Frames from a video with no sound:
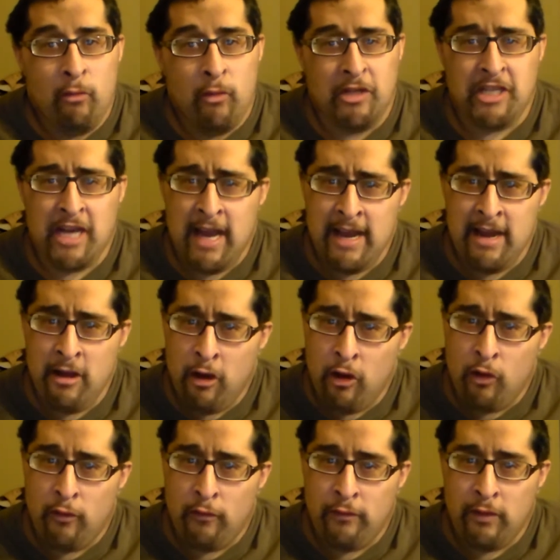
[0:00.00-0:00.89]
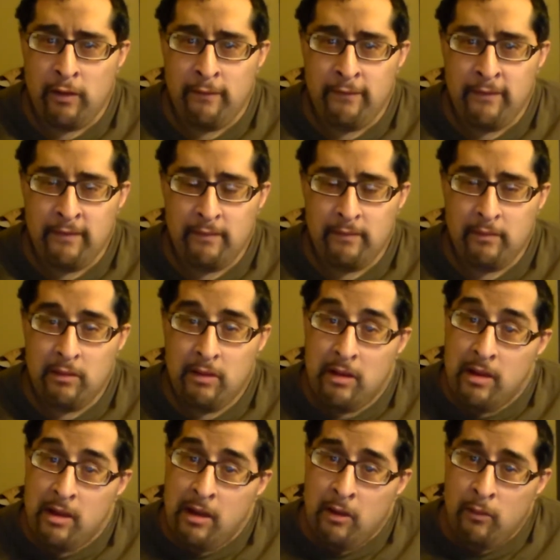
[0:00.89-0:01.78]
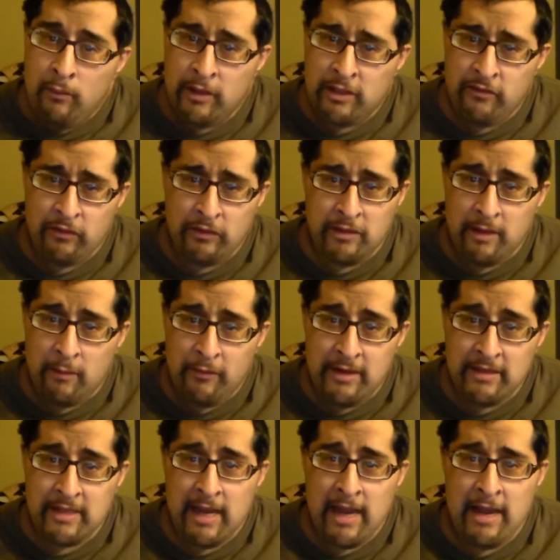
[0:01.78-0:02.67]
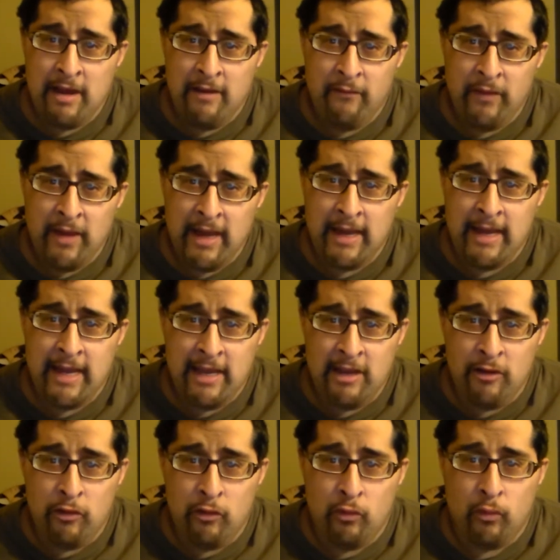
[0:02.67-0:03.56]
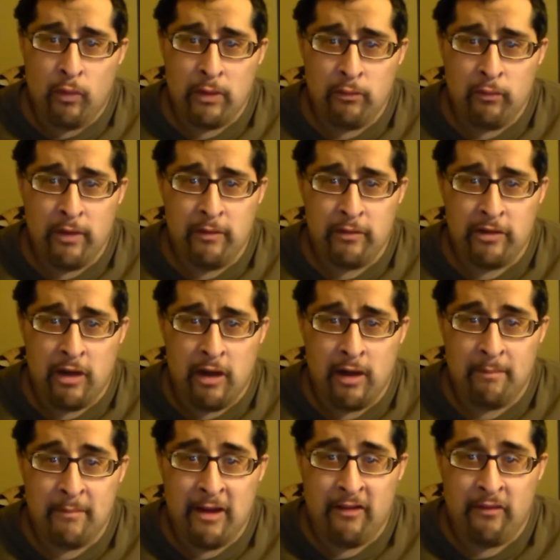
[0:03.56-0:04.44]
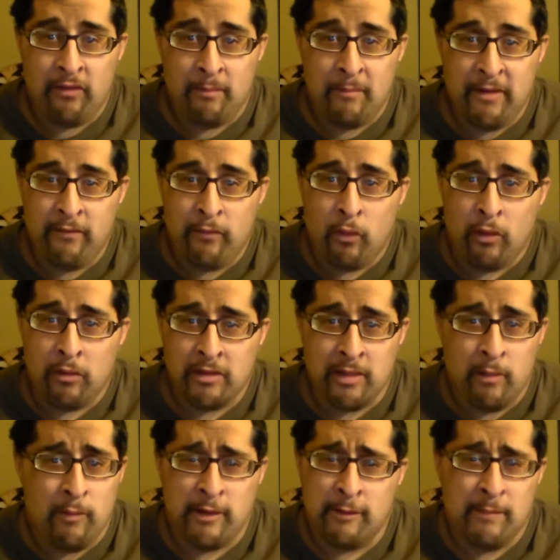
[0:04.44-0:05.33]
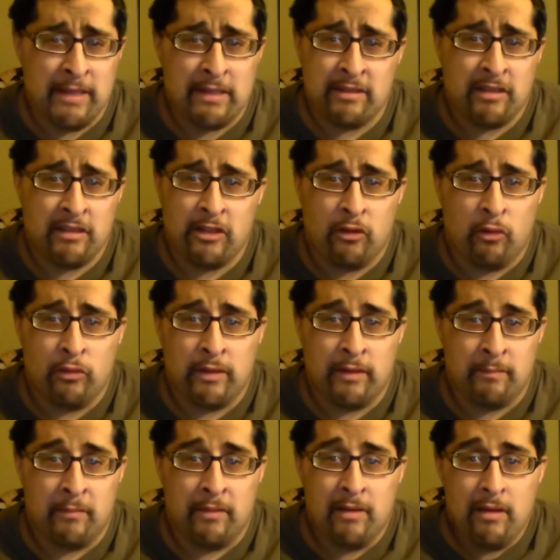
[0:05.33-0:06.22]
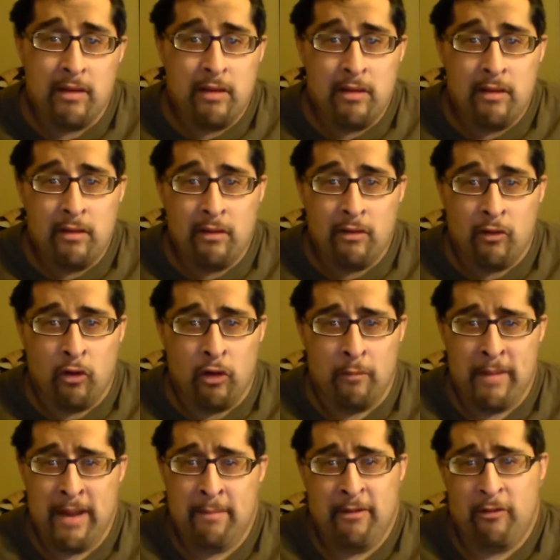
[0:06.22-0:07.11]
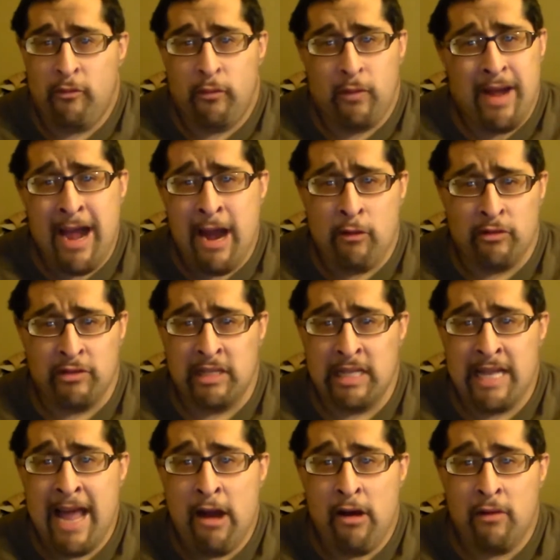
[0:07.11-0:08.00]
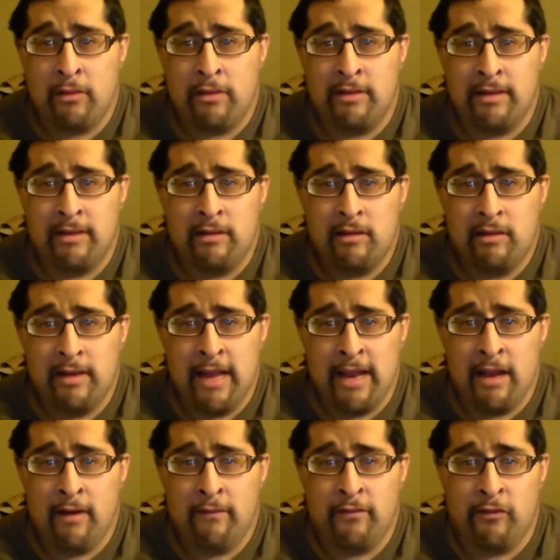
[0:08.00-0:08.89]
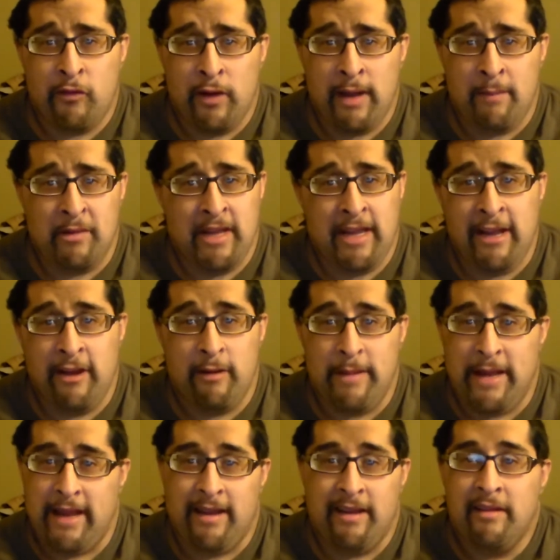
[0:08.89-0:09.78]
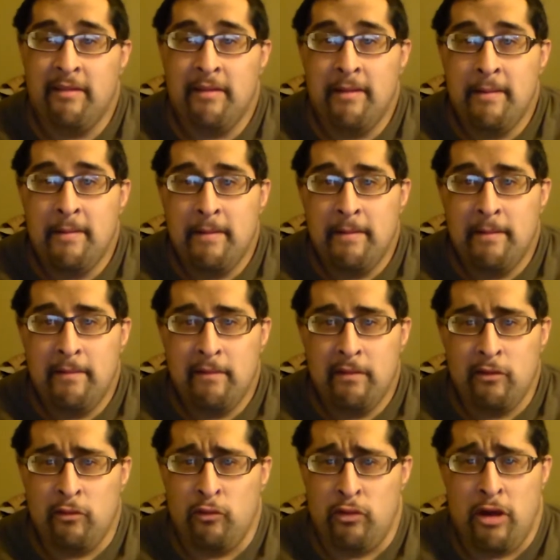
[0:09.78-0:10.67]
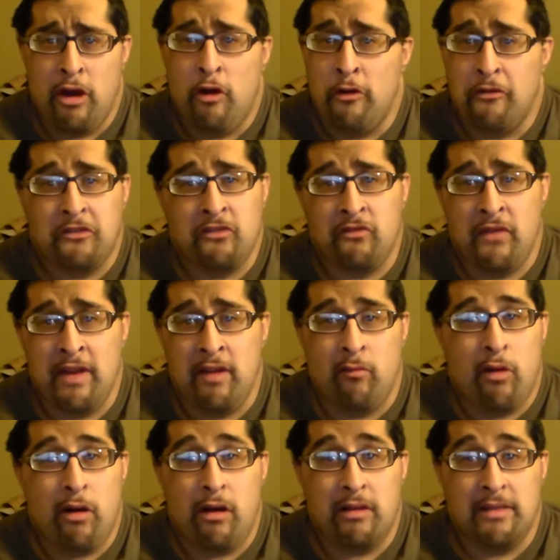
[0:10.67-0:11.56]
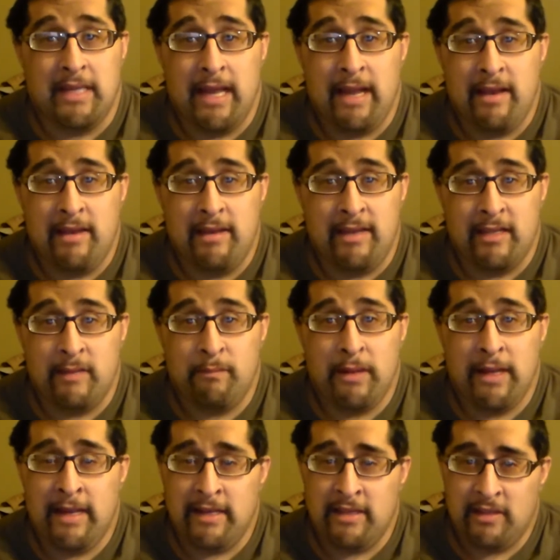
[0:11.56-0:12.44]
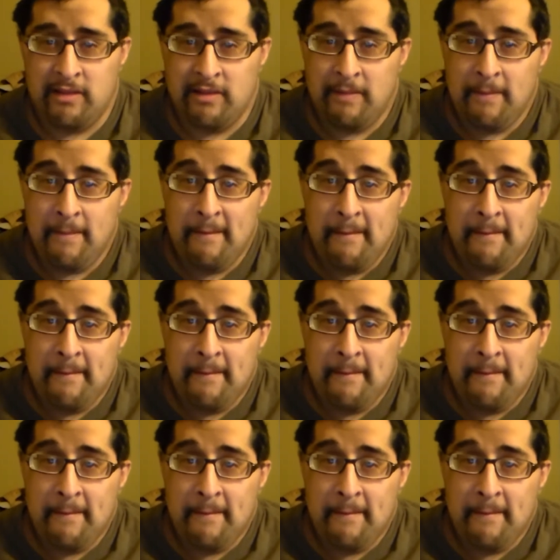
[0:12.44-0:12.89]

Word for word: which I know for a, which for some reason I think he knew what we were talking about from before. Someone must have told him, or maybe I was loud enough for him to hear me. Who knows? walls at this place.